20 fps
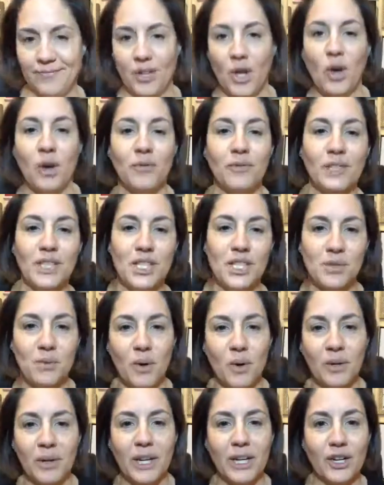Hopefully she
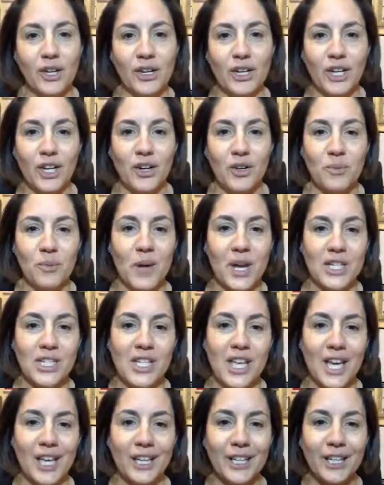won't get on here and watch
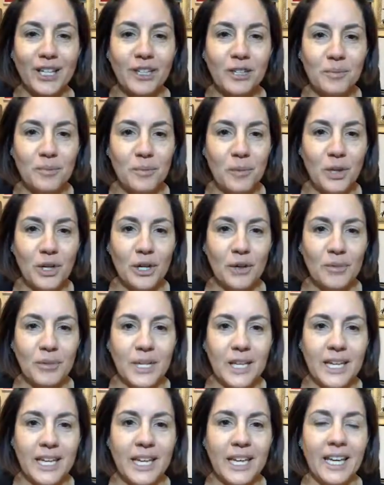that. Good morning,
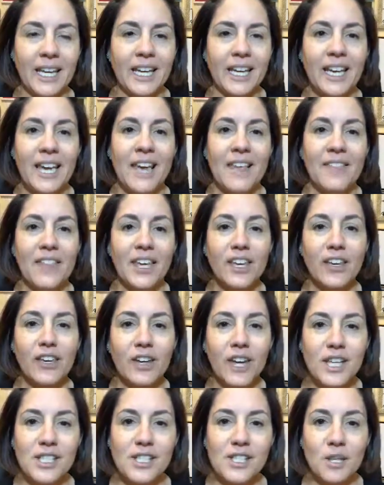Ricky. Thank you
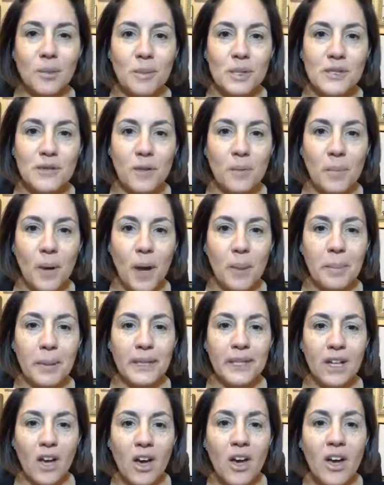guys so much for
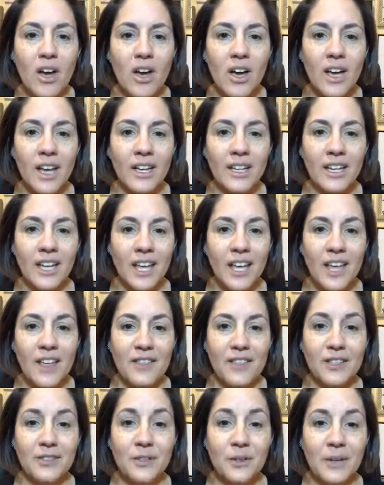popping on.
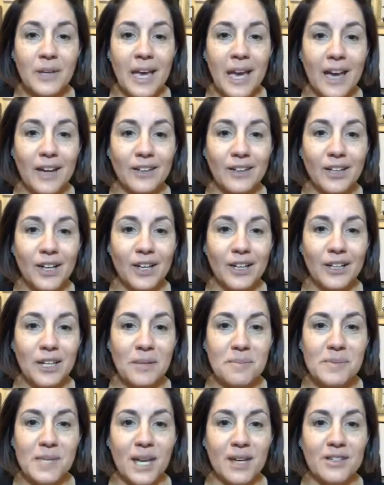The new catalog
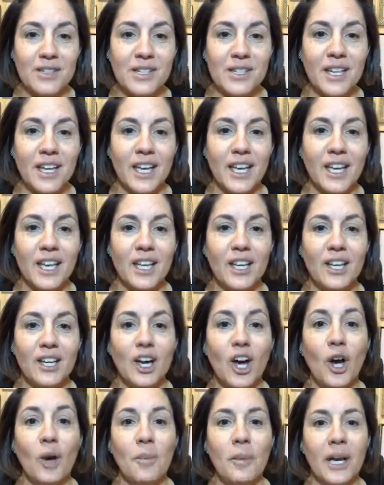comes out today.
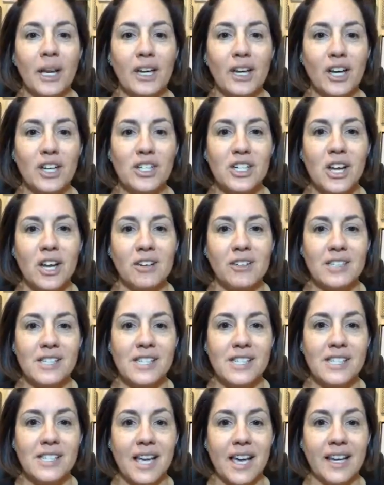Oh my gosh, how
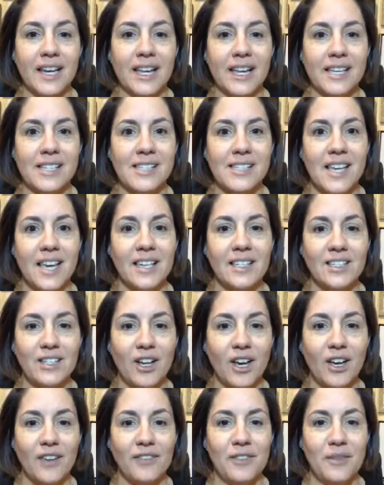exciting. Is that
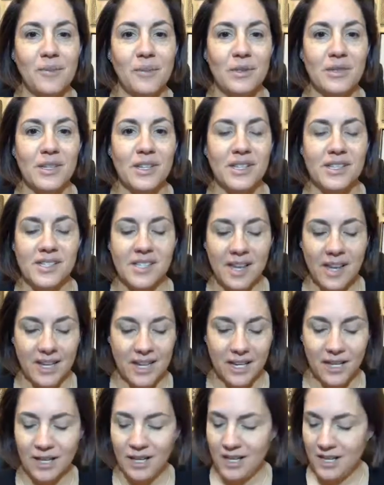not the most
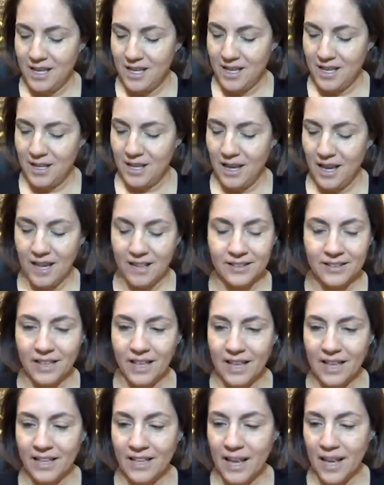exciting?
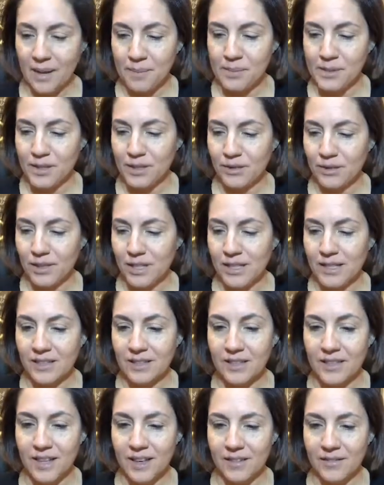I absolutely
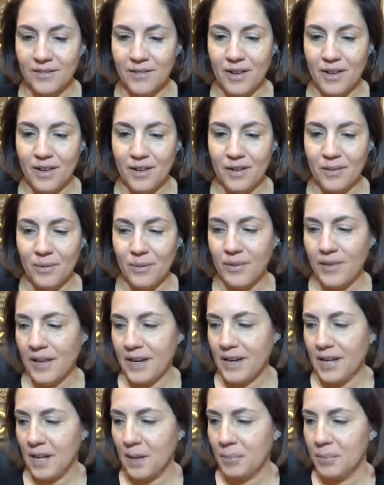love when
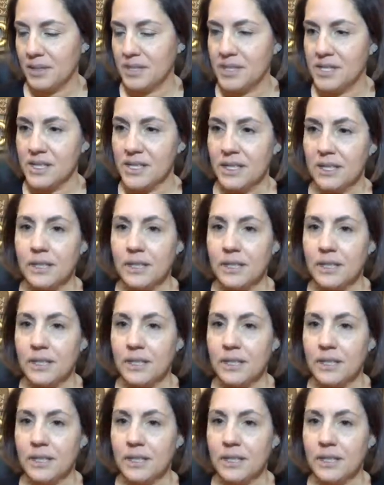that happens.